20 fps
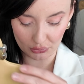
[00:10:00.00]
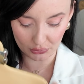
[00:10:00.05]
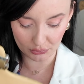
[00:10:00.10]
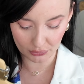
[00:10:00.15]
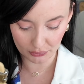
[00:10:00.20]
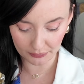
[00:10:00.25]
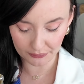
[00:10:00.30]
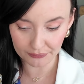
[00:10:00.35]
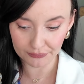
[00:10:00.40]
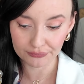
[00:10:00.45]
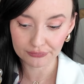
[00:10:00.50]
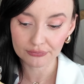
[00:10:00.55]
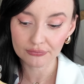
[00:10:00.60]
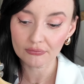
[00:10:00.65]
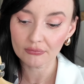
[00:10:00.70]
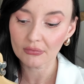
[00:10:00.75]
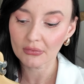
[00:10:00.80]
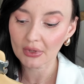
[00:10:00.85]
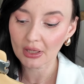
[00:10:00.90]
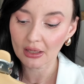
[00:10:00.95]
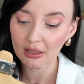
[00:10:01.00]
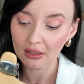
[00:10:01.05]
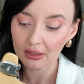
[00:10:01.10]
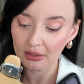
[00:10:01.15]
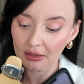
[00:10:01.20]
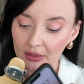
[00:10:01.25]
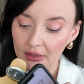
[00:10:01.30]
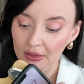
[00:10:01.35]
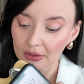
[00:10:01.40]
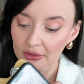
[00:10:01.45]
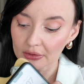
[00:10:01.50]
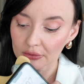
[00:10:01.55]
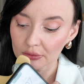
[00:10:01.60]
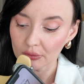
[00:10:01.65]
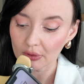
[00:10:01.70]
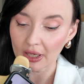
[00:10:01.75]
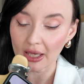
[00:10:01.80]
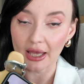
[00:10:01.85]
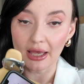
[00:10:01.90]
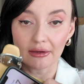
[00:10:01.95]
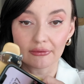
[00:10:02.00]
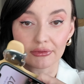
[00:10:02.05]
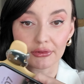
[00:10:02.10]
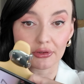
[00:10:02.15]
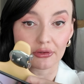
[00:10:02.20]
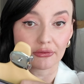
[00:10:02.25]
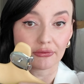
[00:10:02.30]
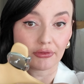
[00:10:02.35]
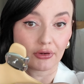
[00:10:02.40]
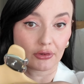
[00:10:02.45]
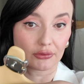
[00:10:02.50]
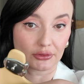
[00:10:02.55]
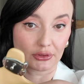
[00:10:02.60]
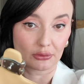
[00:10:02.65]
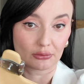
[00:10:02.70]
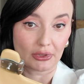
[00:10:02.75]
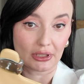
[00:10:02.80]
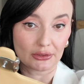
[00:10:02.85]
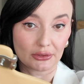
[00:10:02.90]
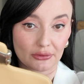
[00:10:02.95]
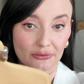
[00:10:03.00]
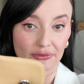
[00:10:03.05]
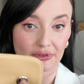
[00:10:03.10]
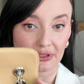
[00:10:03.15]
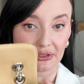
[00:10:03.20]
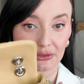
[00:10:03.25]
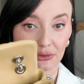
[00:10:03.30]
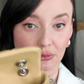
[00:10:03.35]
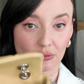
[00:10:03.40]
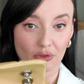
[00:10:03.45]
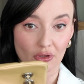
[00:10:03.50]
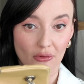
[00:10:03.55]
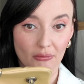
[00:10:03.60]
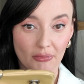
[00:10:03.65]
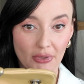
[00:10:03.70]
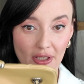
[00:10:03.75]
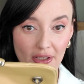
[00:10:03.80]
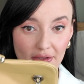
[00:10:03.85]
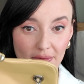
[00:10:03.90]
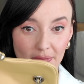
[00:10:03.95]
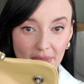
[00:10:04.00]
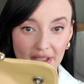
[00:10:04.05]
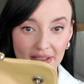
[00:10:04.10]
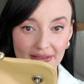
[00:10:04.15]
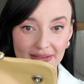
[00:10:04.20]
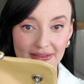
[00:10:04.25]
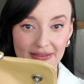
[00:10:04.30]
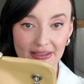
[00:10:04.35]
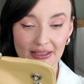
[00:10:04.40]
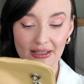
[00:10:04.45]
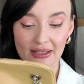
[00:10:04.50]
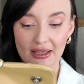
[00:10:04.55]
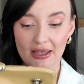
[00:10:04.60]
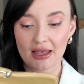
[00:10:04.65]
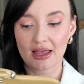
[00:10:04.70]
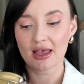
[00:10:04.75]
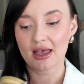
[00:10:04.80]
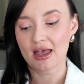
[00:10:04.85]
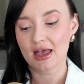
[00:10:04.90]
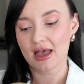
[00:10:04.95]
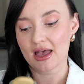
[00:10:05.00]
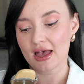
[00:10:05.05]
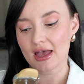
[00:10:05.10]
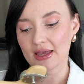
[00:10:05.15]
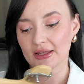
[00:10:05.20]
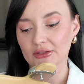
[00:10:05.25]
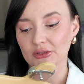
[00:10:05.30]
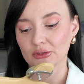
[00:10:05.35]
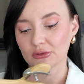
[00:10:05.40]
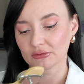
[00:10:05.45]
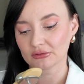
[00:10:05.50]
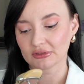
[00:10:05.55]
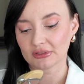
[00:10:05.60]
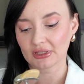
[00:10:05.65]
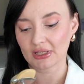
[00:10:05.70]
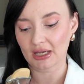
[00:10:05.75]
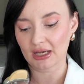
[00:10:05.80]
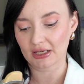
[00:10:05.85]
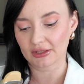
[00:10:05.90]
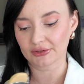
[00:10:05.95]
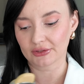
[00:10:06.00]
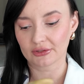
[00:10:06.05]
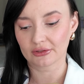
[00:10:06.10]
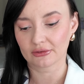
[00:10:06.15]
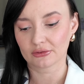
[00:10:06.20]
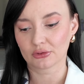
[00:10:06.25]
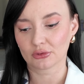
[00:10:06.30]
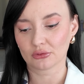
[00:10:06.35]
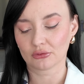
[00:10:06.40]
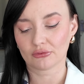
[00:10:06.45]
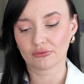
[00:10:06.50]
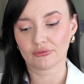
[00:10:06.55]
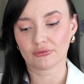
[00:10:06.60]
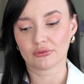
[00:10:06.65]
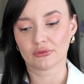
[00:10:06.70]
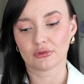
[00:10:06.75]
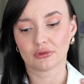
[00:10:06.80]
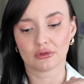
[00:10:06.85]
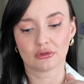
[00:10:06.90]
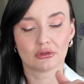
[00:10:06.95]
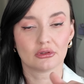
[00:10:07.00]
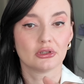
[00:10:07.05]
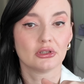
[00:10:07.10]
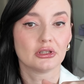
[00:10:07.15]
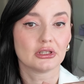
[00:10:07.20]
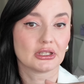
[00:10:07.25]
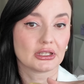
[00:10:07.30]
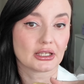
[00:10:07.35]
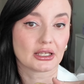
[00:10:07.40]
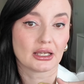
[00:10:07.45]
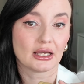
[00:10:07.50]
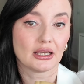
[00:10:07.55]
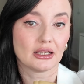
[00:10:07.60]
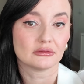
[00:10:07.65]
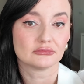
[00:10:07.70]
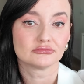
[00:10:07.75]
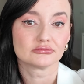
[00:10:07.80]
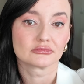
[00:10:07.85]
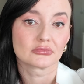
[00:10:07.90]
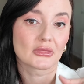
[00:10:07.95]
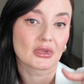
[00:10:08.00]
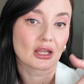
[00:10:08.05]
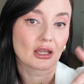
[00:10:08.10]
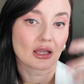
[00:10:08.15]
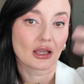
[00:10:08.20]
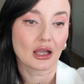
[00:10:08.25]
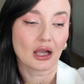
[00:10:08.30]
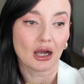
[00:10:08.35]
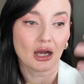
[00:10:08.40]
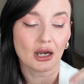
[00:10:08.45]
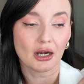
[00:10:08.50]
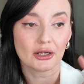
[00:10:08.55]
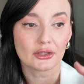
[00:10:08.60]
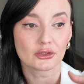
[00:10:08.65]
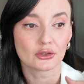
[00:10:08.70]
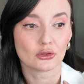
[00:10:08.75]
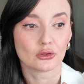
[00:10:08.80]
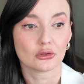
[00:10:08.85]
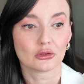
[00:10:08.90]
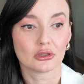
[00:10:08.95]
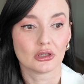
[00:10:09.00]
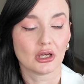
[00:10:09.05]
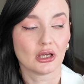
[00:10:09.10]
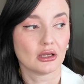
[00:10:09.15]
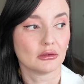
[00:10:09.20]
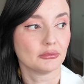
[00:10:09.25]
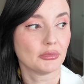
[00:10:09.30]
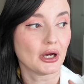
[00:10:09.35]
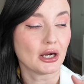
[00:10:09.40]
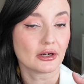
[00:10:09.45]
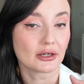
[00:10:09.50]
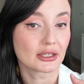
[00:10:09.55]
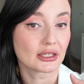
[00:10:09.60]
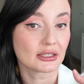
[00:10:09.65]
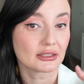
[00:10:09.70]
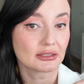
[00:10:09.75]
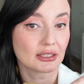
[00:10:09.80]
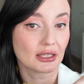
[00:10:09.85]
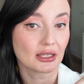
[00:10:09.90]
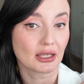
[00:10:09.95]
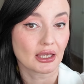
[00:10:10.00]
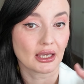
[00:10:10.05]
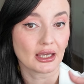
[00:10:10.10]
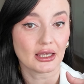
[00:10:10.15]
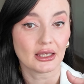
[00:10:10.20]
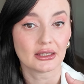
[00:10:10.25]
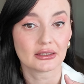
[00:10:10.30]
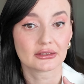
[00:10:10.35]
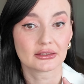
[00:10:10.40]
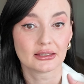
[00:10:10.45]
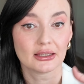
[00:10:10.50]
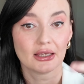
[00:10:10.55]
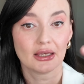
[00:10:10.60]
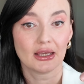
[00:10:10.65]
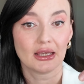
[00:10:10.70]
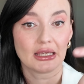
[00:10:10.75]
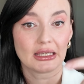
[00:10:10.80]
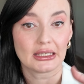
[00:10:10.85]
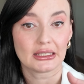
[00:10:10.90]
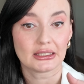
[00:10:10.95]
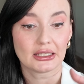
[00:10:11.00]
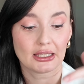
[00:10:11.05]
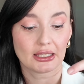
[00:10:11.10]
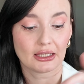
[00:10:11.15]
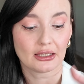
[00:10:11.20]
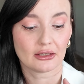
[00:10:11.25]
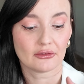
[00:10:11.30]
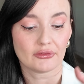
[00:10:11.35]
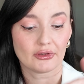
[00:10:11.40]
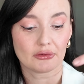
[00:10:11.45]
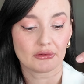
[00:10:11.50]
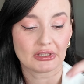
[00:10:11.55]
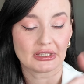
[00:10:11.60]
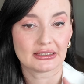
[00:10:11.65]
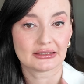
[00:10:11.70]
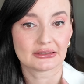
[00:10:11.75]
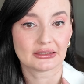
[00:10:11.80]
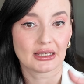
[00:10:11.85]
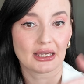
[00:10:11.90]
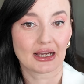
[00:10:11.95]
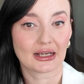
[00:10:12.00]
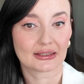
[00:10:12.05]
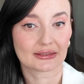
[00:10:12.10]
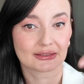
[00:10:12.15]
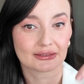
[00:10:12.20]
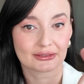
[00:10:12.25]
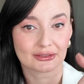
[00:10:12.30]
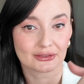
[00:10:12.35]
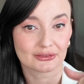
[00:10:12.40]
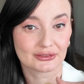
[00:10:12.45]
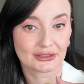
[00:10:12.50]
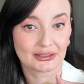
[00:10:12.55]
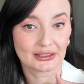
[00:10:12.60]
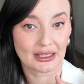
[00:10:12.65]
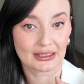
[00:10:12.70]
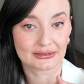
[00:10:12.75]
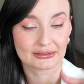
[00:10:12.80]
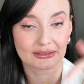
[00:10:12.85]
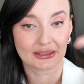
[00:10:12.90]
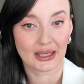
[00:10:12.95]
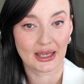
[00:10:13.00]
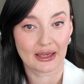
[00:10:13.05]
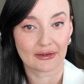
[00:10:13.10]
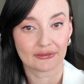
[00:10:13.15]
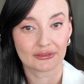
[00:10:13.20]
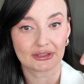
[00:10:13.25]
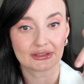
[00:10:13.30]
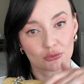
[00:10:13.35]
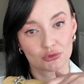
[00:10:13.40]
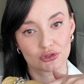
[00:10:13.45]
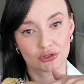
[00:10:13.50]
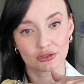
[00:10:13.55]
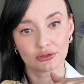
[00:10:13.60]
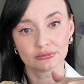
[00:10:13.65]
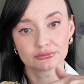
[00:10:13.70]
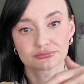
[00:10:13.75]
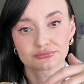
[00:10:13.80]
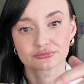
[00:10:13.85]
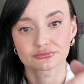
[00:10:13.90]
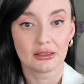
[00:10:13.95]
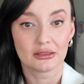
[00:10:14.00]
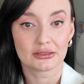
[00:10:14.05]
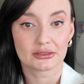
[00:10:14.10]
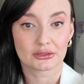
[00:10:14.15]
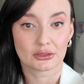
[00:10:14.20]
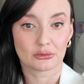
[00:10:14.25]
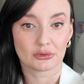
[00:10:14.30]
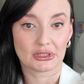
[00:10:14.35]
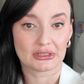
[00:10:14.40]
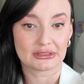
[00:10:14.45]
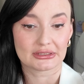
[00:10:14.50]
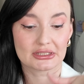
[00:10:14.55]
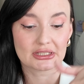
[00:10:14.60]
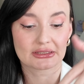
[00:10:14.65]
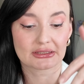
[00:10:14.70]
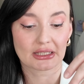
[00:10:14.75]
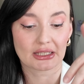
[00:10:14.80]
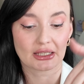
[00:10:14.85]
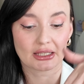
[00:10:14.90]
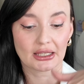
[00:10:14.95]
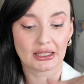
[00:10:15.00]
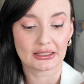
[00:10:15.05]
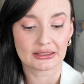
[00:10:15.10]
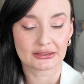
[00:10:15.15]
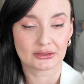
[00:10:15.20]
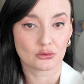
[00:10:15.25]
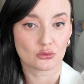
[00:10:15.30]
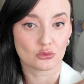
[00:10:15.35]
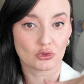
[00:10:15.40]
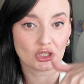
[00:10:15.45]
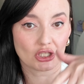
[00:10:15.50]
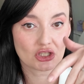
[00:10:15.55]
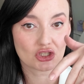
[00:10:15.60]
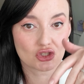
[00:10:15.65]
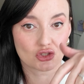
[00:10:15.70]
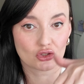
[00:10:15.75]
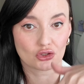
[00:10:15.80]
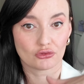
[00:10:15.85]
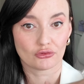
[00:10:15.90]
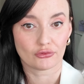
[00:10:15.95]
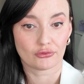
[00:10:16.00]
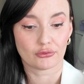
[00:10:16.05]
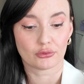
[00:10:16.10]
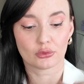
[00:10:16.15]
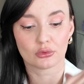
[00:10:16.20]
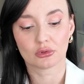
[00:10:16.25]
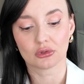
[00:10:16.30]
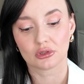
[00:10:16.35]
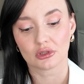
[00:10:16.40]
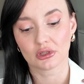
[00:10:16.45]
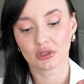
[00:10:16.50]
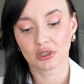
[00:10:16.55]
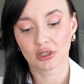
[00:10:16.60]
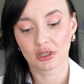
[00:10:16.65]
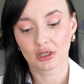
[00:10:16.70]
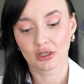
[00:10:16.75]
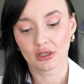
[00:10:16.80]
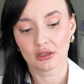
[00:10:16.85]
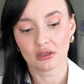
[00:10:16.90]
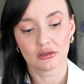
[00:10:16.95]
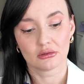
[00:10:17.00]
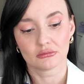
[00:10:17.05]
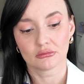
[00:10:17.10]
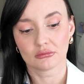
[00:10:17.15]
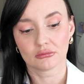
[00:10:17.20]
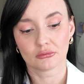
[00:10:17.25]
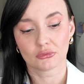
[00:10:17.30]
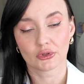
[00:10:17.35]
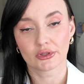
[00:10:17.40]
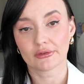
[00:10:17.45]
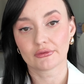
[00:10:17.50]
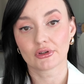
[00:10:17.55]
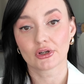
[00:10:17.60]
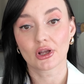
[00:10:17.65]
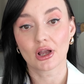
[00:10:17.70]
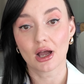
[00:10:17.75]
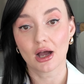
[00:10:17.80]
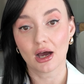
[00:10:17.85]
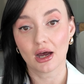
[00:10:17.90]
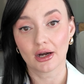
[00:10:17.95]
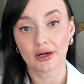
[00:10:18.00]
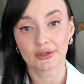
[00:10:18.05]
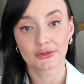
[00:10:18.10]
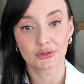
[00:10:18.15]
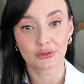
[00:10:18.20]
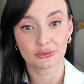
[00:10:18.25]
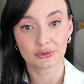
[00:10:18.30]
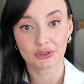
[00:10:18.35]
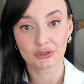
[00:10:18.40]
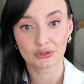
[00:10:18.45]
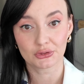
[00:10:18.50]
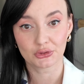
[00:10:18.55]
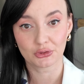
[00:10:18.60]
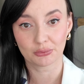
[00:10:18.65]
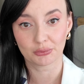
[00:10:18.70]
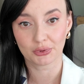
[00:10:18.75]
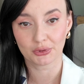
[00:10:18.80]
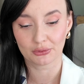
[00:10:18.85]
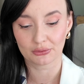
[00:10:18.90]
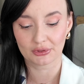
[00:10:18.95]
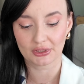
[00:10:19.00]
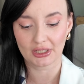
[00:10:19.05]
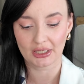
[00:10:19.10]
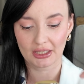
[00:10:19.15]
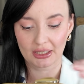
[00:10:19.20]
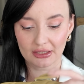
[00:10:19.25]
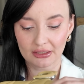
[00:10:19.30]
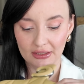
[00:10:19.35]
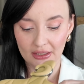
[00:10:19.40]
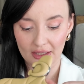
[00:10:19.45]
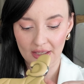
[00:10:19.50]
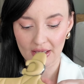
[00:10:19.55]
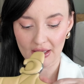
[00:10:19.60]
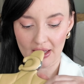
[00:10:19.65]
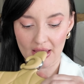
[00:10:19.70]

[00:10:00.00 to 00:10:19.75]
to have your phone in one of these two compartments and use the other two for like a card or a parking ticket. In here, very easy access because it doesn't have the closure, so it's just like easy reach for whatever card you need to put in.